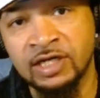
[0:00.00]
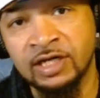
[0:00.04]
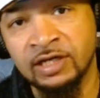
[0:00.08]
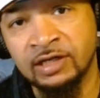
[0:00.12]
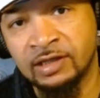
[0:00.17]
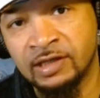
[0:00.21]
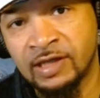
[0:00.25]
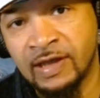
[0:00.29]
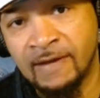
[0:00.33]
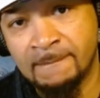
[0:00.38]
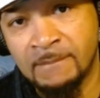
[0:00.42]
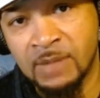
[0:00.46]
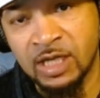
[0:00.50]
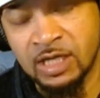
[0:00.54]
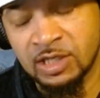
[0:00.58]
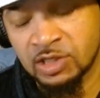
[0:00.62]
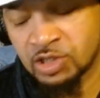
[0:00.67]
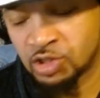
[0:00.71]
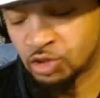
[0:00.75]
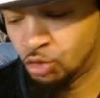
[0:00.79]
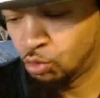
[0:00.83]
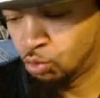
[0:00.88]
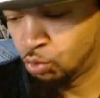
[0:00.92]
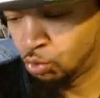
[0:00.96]
ended that
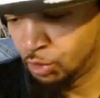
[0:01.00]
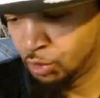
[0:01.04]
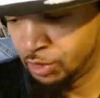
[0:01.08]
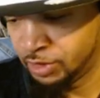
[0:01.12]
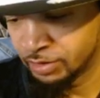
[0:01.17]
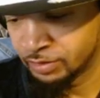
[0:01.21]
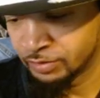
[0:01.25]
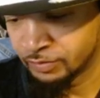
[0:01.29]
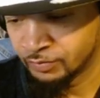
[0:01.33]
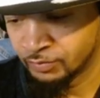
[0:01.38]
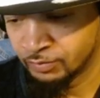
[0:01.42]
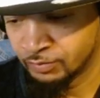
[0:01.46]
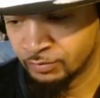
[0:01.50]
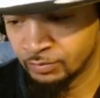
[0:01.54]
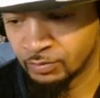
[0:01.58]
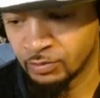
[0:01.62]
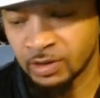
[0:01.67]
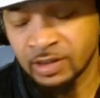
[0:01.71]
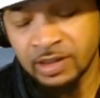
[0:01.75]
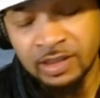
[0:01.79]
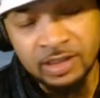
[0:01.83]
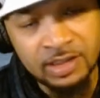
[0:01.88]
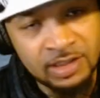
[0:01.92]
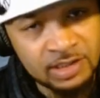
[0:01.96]
man's career
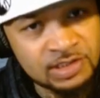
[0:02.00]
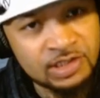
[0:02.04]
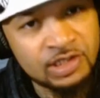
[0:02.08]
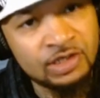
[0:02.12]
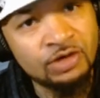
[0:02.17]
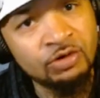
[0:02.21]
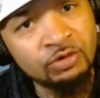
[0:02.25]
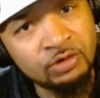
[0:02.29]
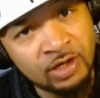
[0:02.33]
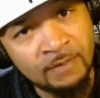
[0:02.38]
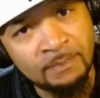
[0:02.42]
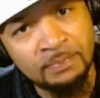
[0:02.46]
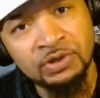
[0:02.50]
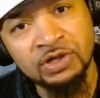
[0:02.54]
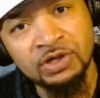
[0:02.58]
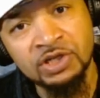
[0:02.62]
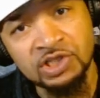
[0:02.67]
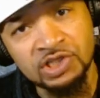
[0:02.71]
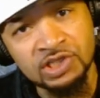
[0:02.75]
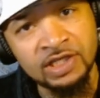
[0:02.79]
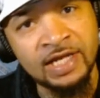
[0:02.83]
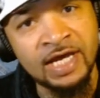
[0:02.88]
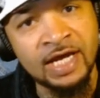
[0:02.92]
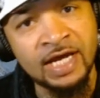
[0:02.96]
he's still gonna put
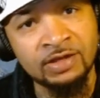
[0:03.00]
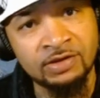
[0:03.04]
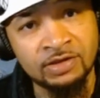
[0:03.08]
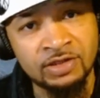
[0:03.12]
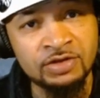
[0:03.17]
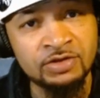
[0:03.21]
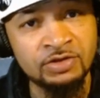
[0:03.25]
shit out there.